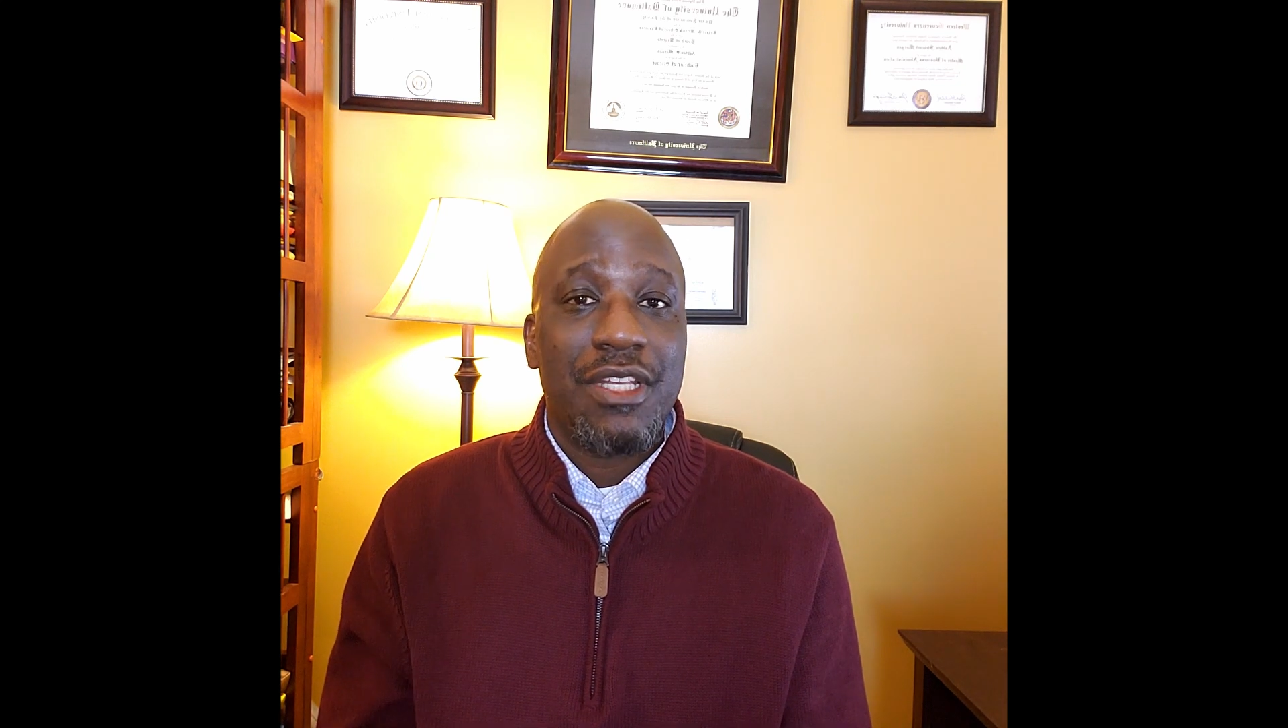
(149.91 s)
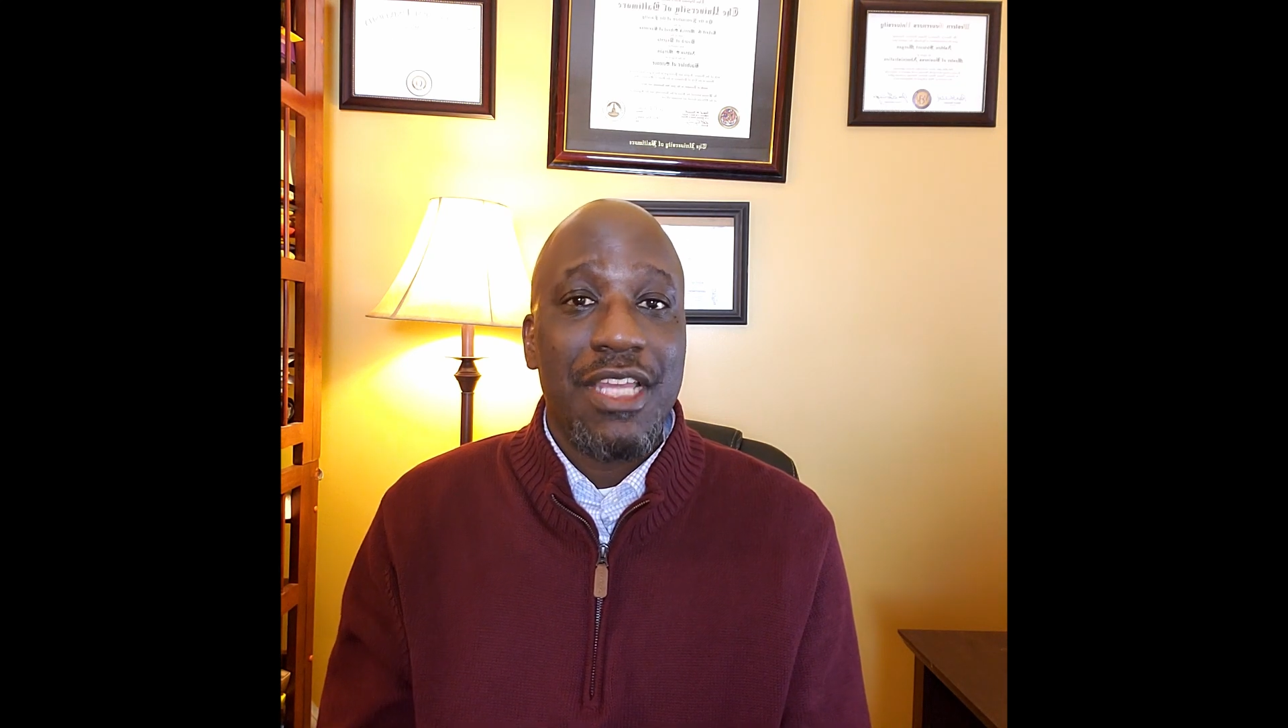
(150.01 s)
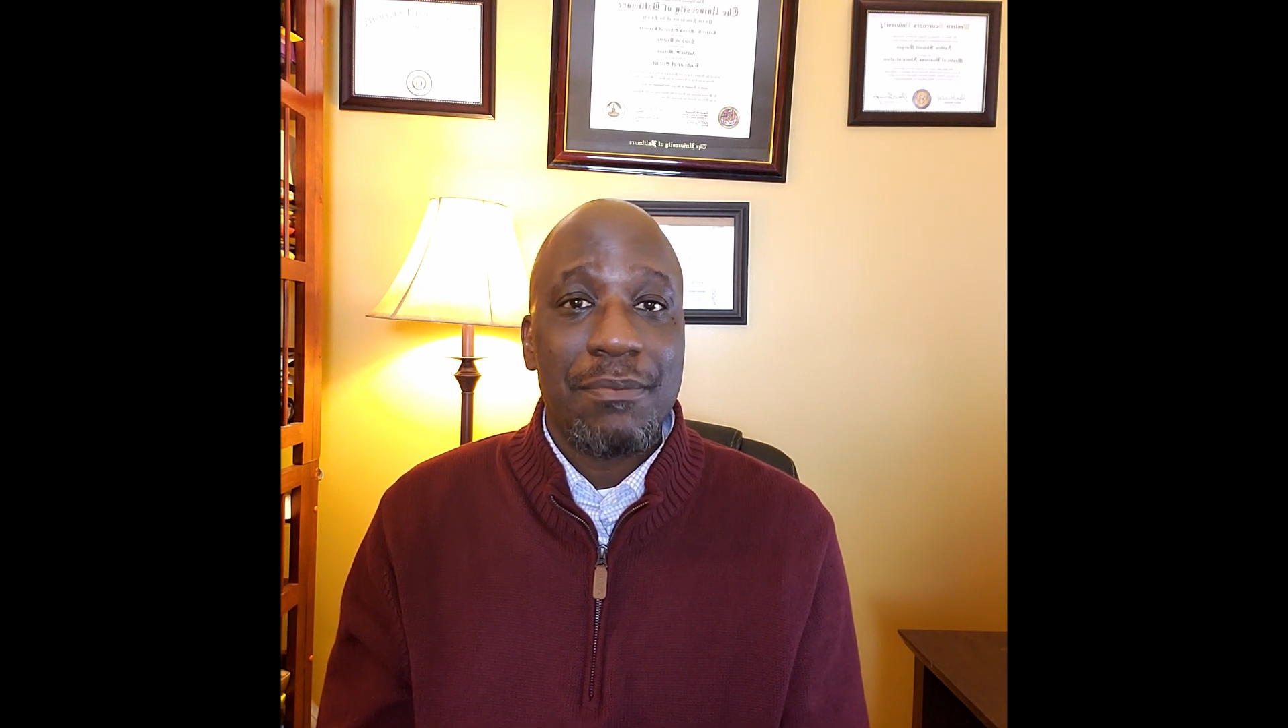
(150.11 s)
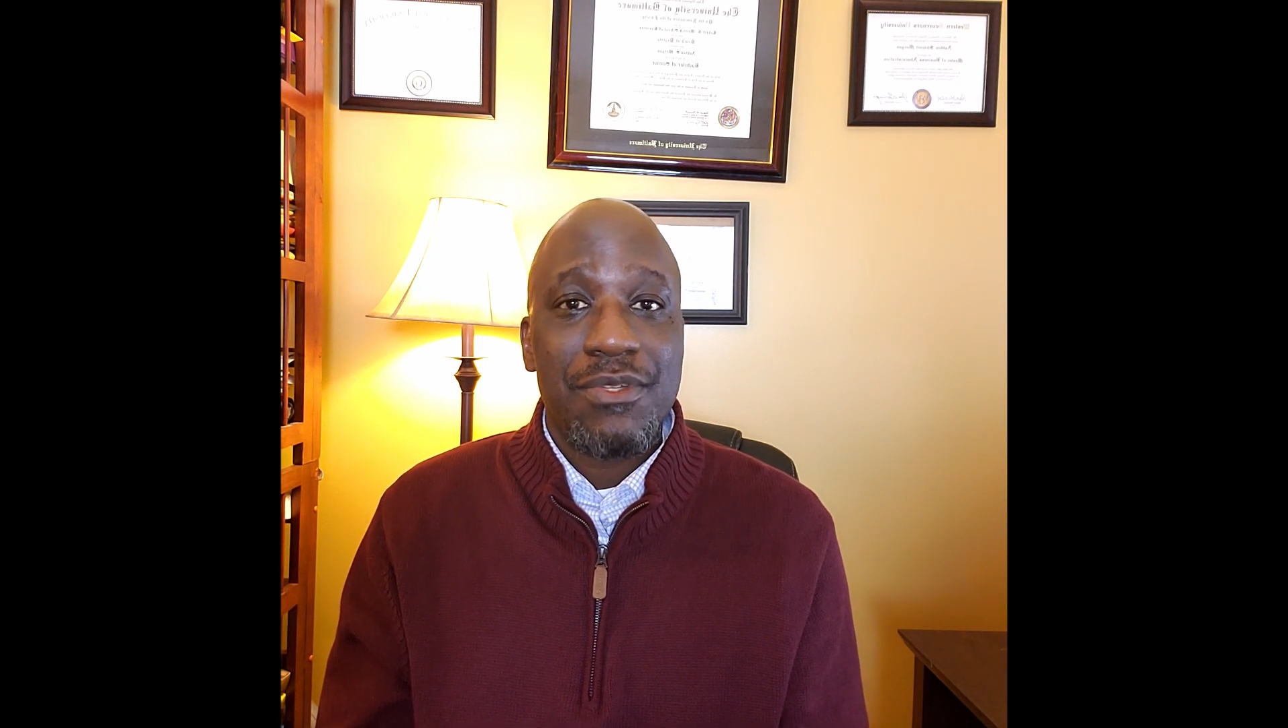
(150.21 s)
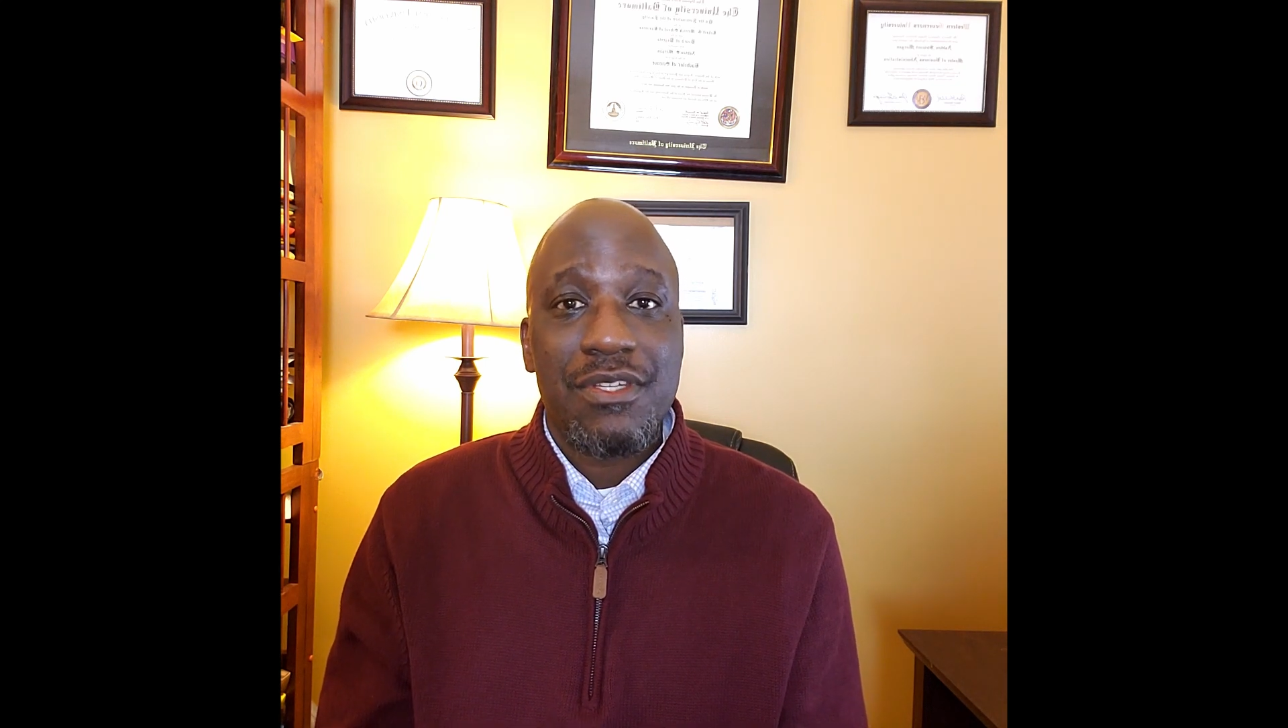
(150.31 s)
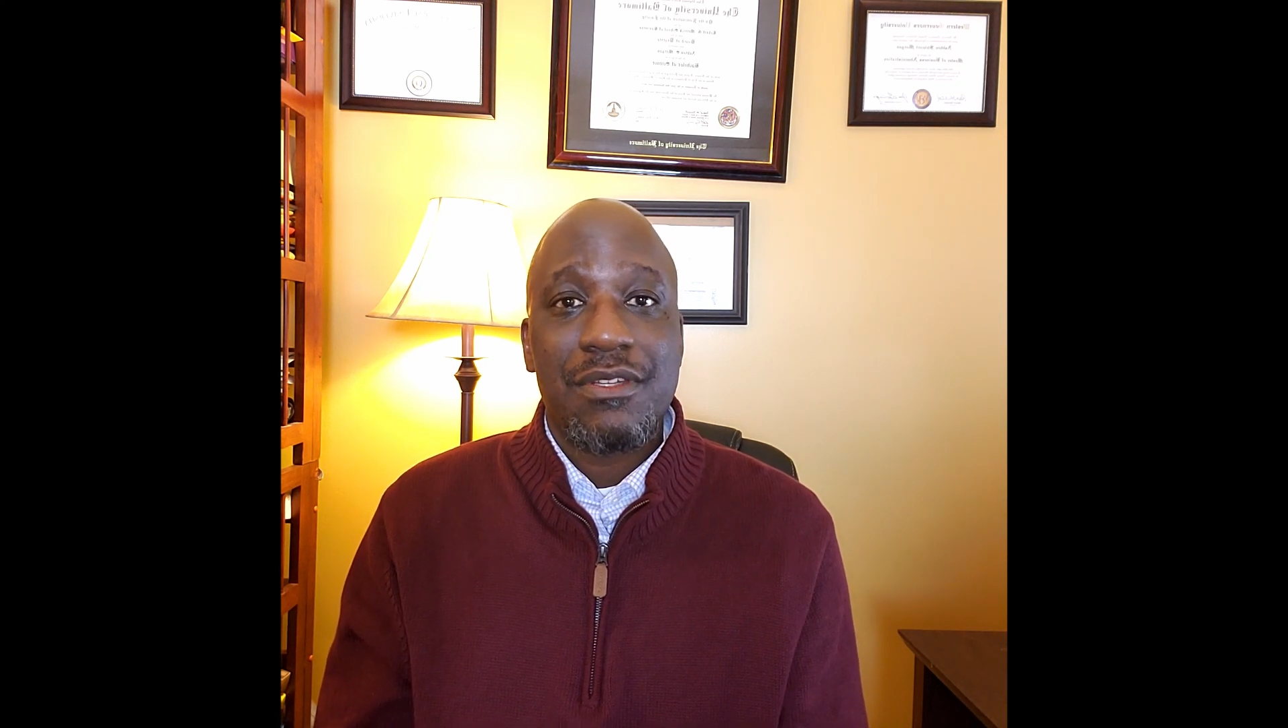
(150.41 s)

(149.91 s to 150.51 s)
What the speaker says: your lips